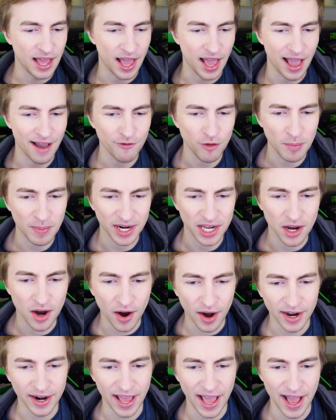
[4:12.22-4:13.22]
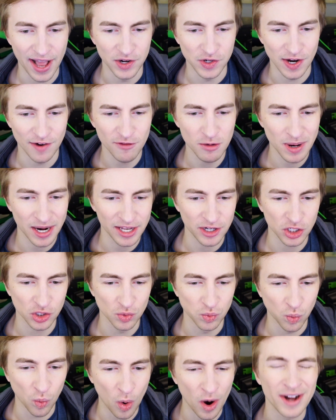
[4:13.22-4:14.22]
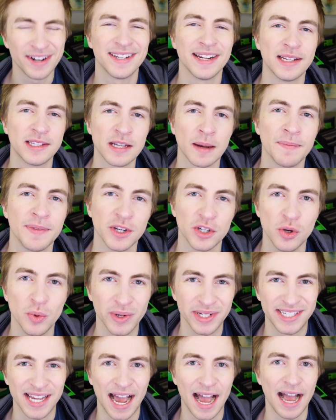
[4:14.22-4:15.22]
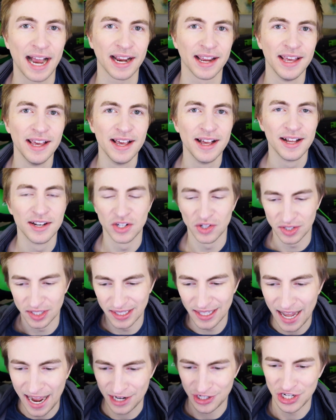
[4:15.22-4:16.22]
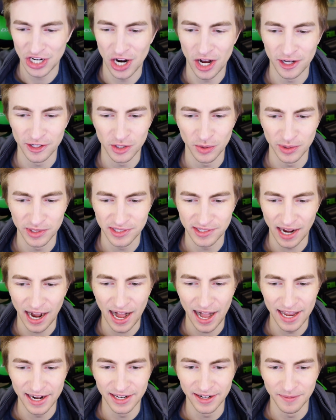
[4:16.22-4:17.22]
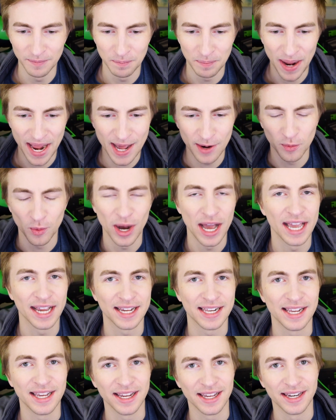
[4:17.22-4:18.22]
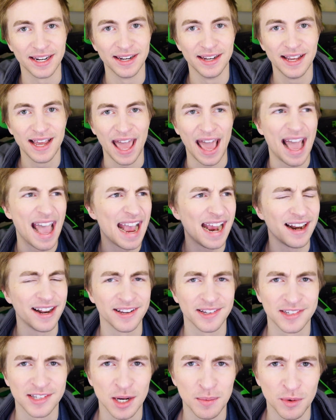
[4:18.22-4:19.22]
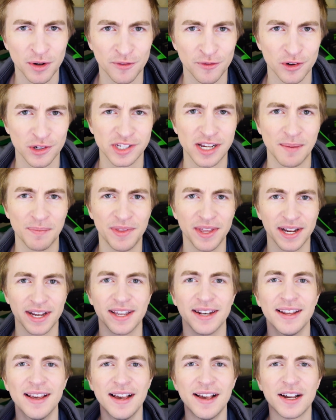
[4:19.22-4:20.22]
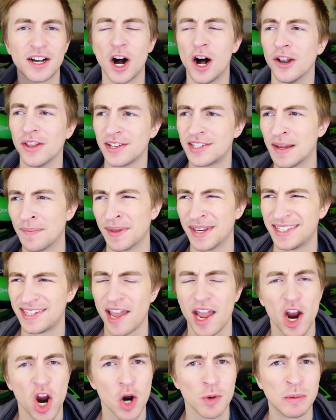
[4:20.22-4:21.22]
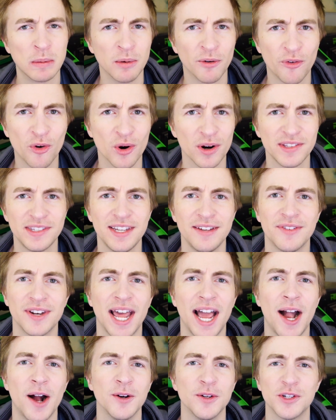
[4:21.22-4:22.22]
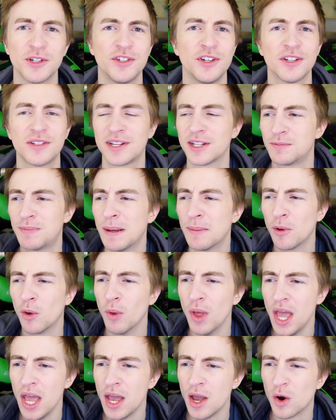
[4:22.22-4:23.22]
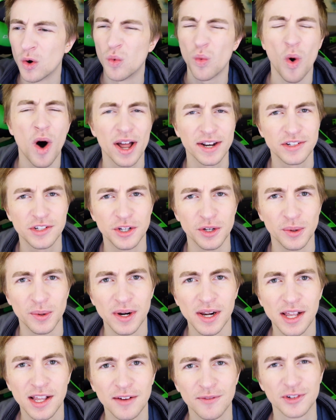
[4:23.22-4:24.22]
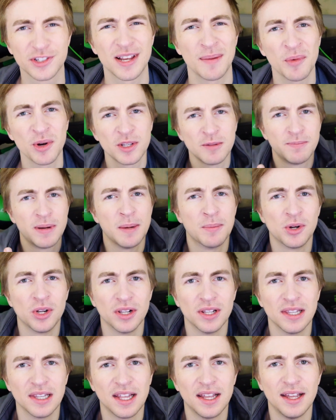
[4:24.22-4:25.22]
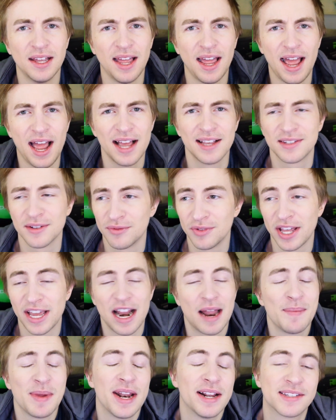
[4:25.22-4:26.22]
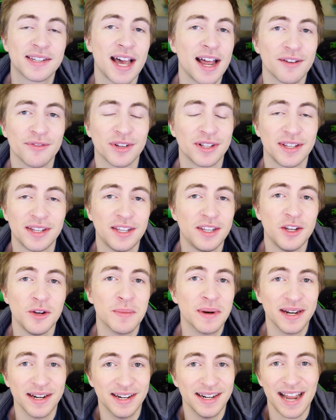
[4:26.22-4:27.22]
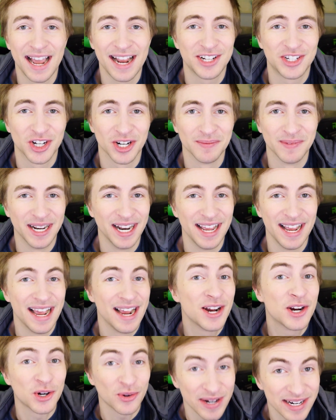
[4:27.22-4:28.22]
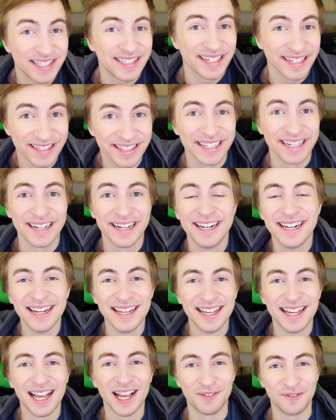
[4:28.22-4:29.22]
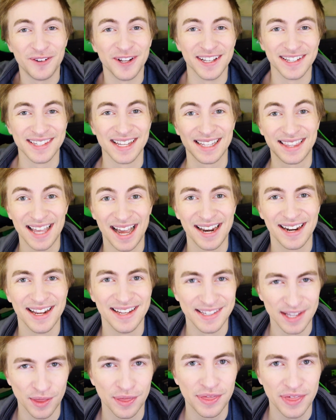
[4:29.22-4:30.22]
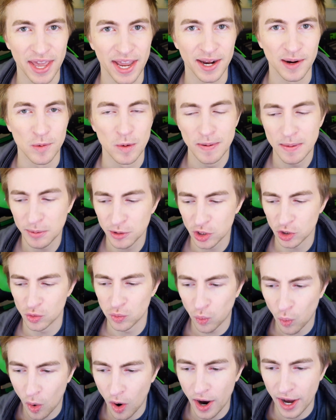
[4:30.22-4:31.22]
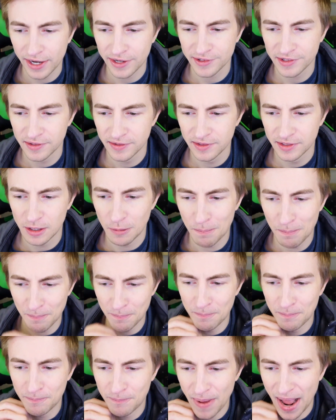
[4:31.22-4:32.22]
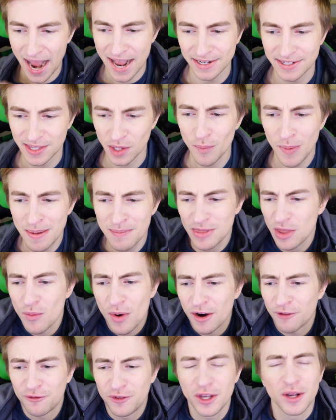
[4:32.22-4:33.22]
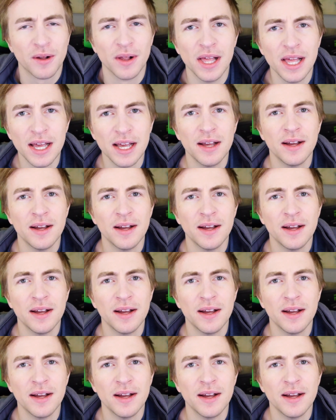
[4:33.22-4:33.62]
everybody on edge, everybody just wanting something to attack, just latching onto a side and bandwagoning and hating someone for something and calling something terrible before it's even out, just because people want to. For some reason, people, as of late, I mean, it's kind of a human nature, but increasingly, it feels like that is a thing, where people just want to maybe they want to feel